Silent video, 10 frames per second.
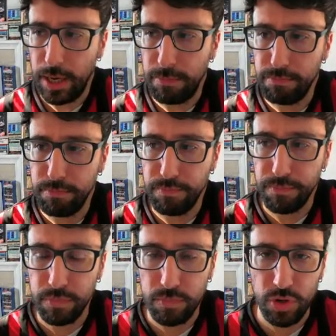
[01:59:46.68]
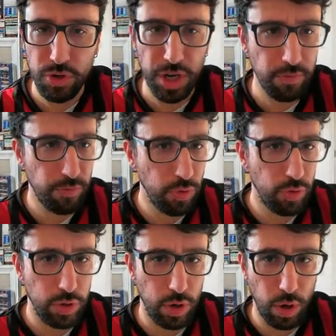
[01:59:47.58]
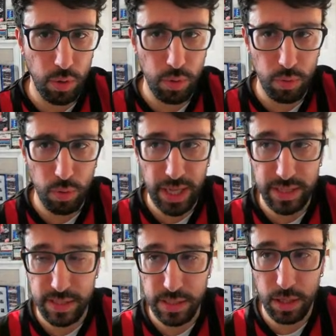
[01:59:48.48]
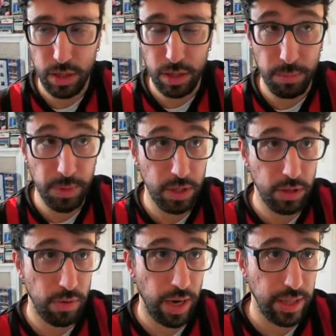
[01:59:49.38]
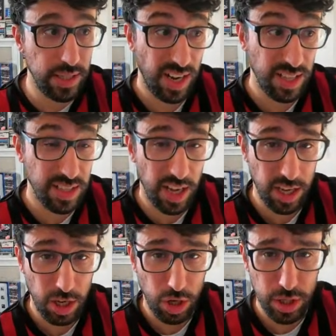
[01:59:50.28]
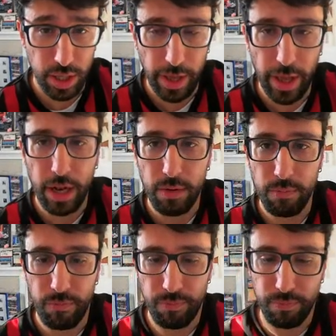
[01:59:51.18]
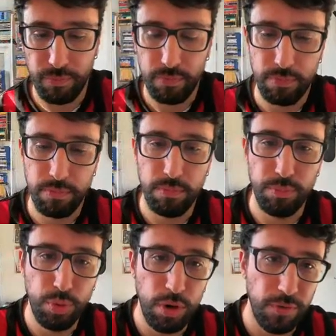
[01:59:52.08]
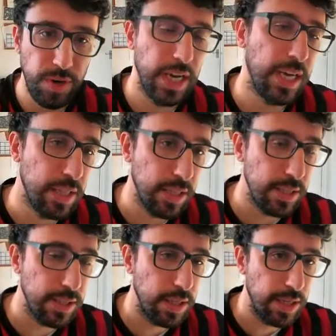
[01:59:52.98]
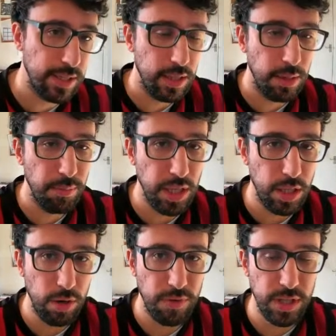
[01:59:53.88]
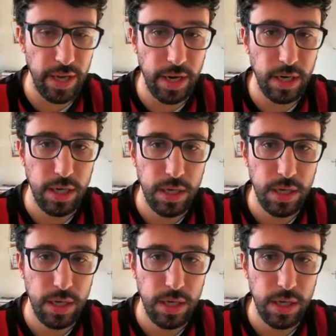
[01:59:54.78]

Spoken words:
Um, Greenwood or who else is gonna be on the right is gonna attack a lot, and Bruno Fernandes is in the middle over there,